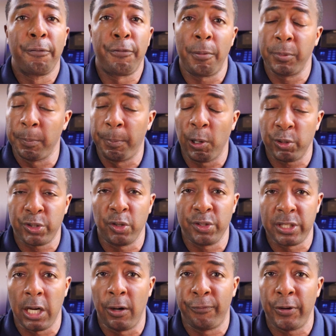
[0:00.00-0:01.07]
from your personal
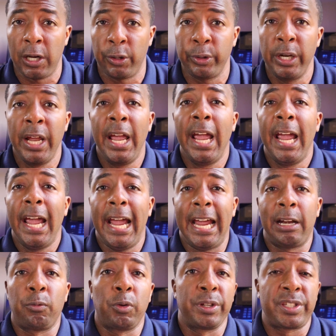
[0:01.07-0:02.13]
cell phone,
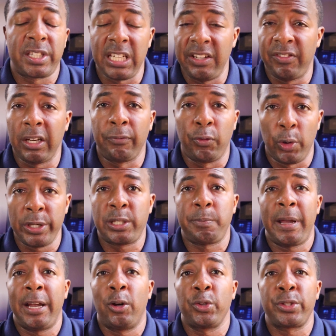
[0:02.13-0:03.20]
and receiving
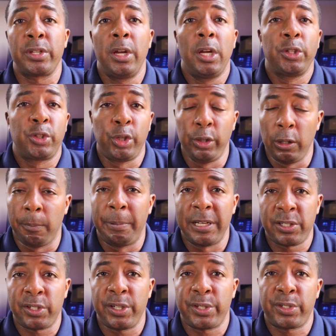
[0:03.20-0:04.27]
voicemails to your
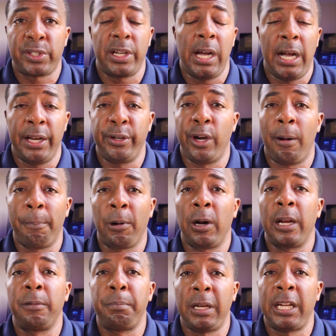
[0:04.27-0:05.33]
business uh,
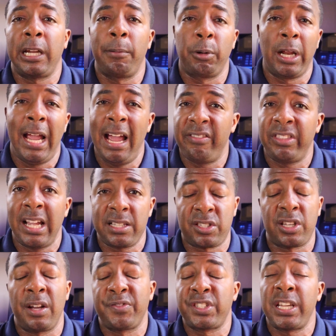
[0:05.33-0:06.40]
number and being able to have that
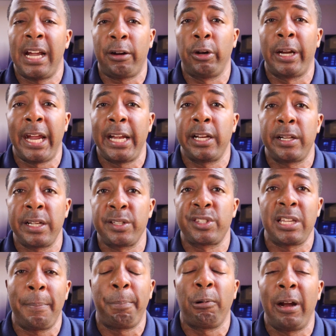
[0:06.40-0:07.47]
stuff segregated and
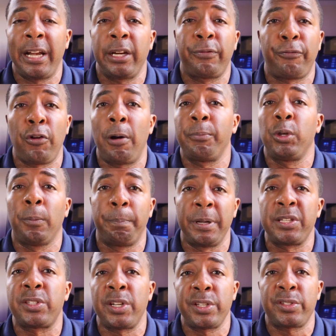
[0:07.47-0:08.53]
separated from your
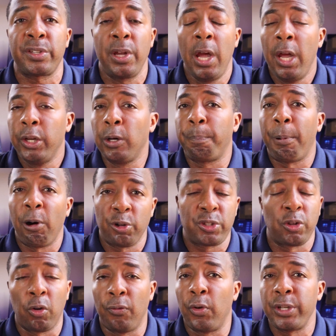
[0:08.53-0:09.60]
business, your
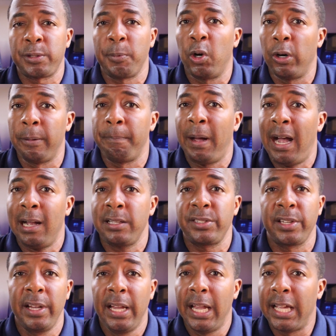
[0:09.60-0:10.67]
personal voicemail
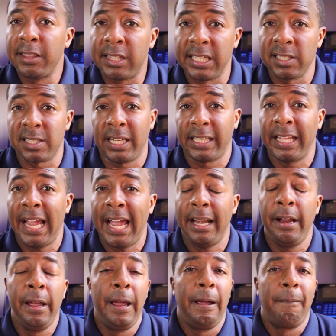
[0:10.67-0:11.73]
inbox, and things like
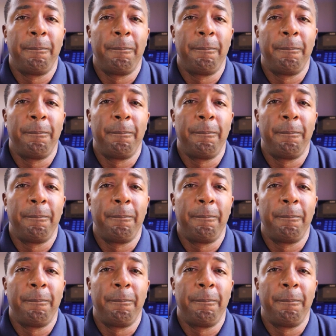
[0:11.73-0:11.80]
that.